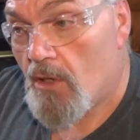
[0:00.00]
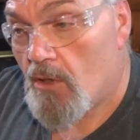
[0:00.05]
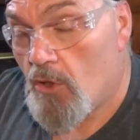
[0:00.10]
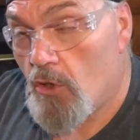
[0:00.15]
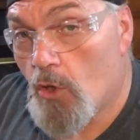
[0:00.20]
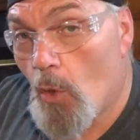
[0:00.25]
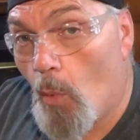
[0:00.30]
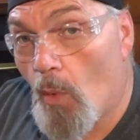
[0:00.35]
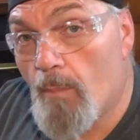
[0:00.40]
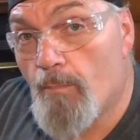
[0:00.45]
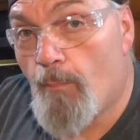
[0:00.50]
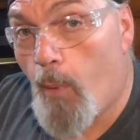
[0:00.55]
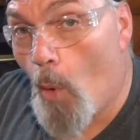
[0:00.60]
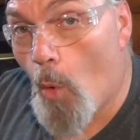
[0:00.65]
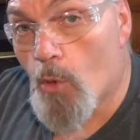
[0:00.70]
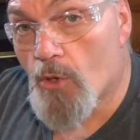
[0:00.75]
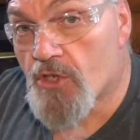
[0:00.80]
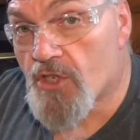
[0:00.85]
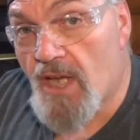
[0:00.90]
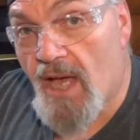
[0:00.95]
You're going
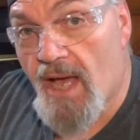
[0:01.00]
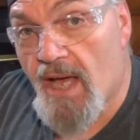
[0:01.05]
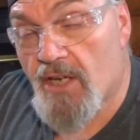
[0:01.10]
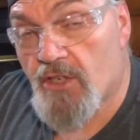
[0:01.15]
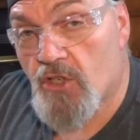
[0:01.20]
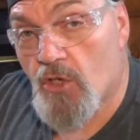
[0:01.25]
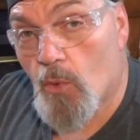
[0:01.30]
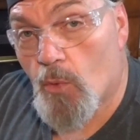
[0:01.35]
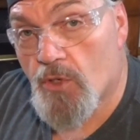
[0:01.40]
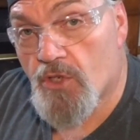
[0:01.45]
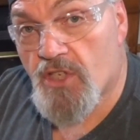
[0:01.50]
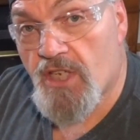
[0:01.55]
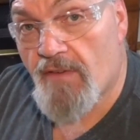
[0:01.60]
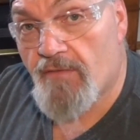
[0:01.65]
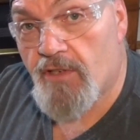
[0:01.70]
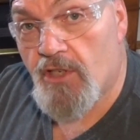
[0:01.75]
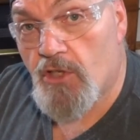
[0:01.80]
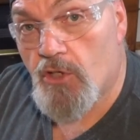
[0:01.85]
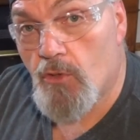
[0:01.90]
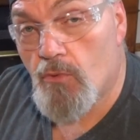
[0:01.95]
bore size, you're going
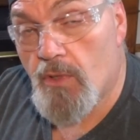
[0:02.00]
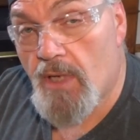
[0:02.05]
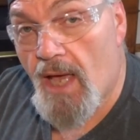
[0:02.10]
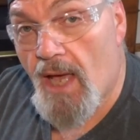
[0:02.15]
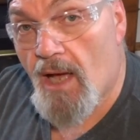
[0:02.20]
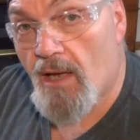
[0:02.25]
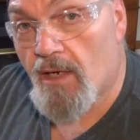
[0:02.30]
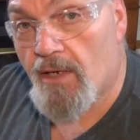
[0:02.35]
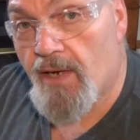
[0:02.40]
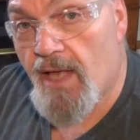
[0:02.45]
72 cal,